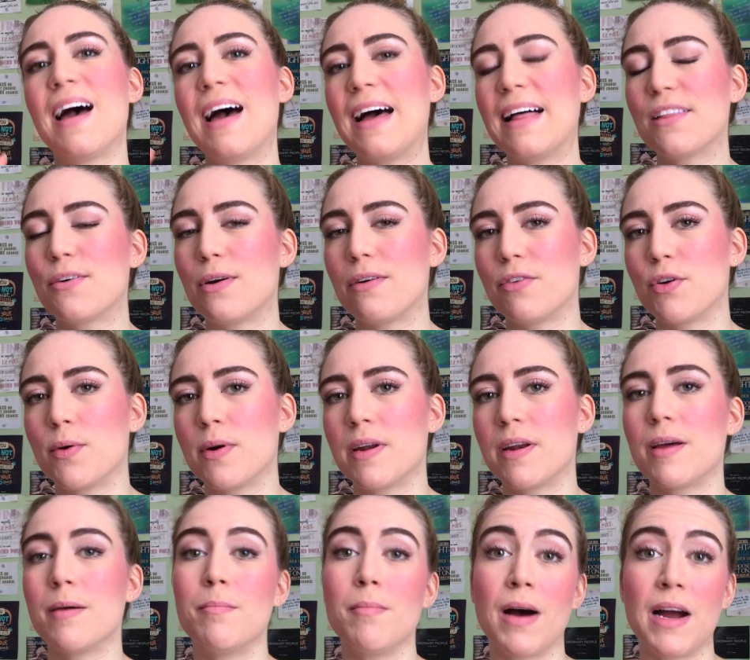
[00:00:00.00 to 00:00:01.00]
Hello everyone,
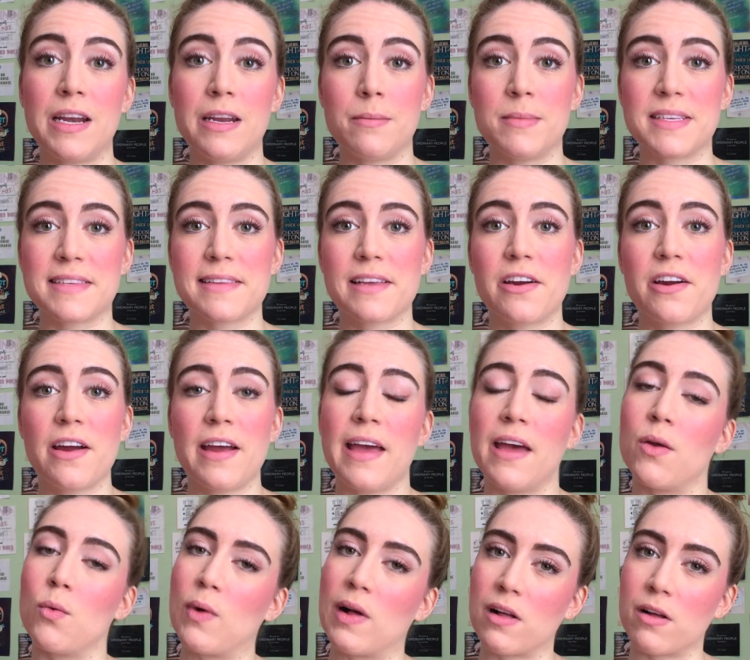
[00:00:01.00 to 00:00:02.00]
my name is Lara
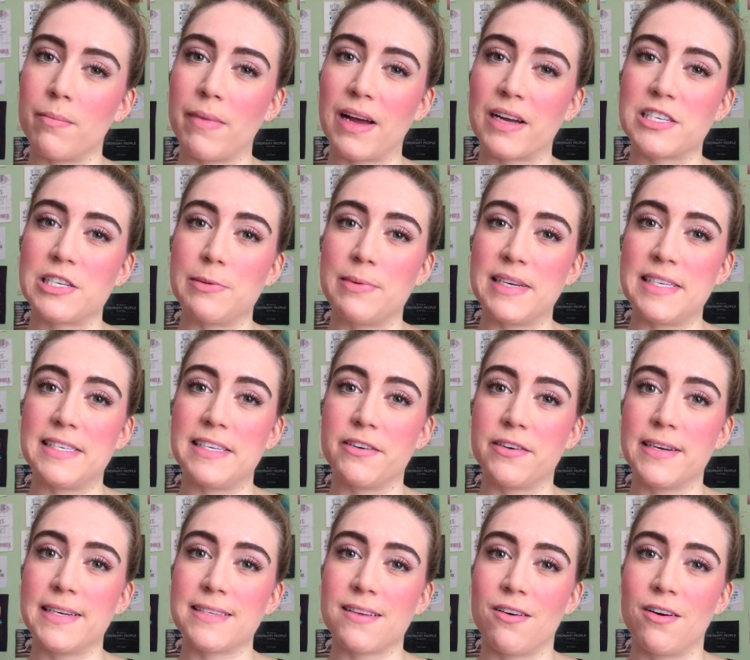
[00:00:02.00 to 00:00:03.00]
and welcome back to my
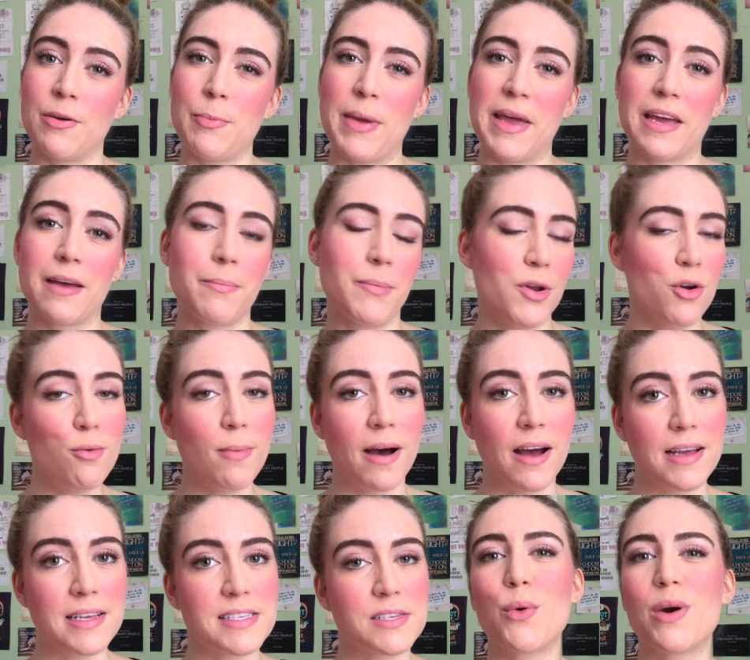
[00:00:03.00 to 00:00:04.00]
series on makeup
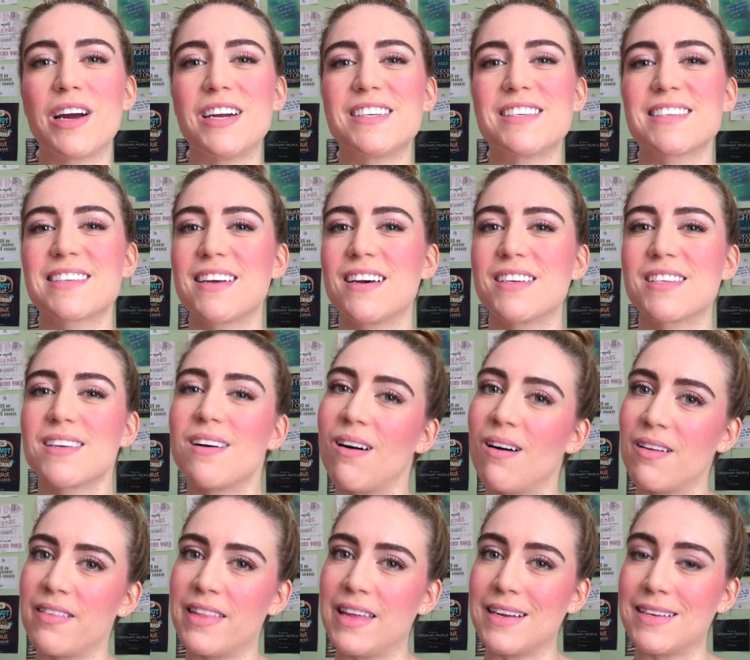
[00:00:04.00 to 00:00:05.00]
no-buys, where I discuss all
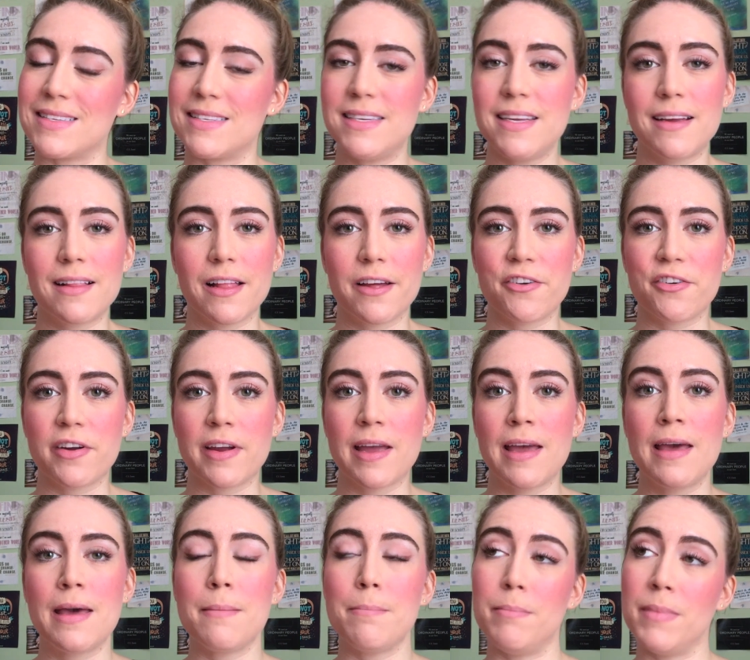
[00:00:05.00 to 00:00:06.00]
things decluttering,
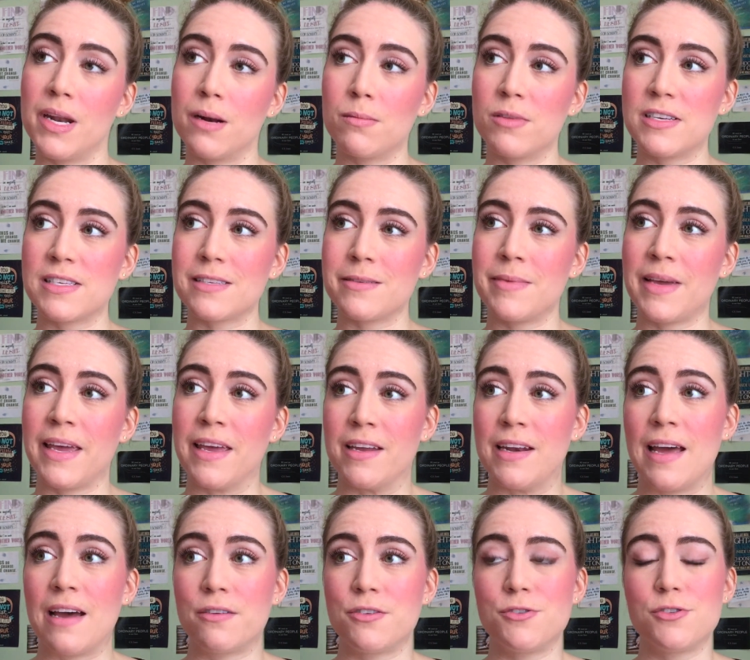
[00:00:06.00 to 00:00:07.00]
minimalism, and
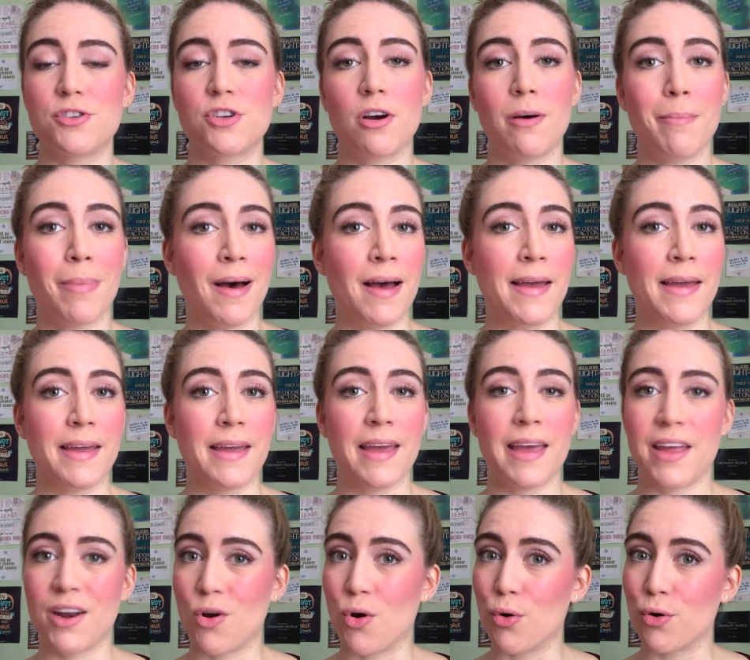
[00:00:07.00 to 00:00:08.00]
how to stop buying
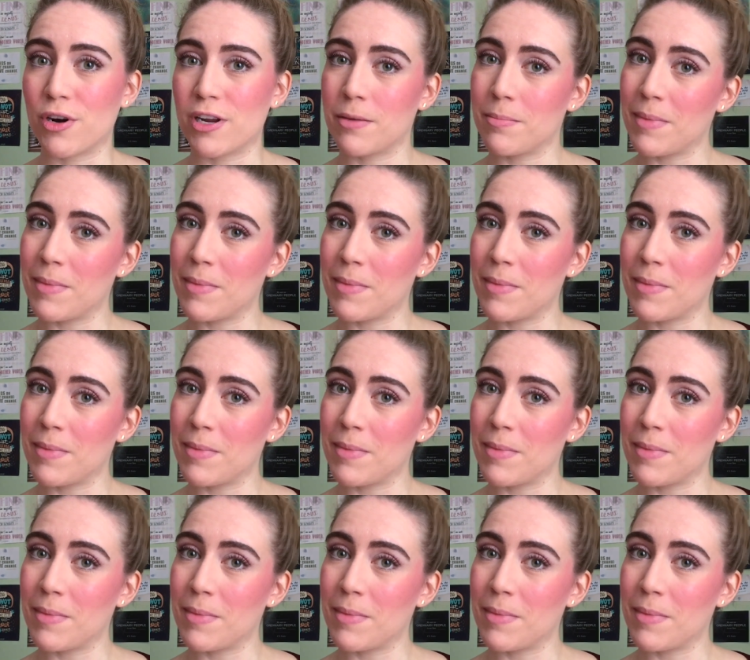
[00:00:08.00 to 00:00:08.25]
and hoarding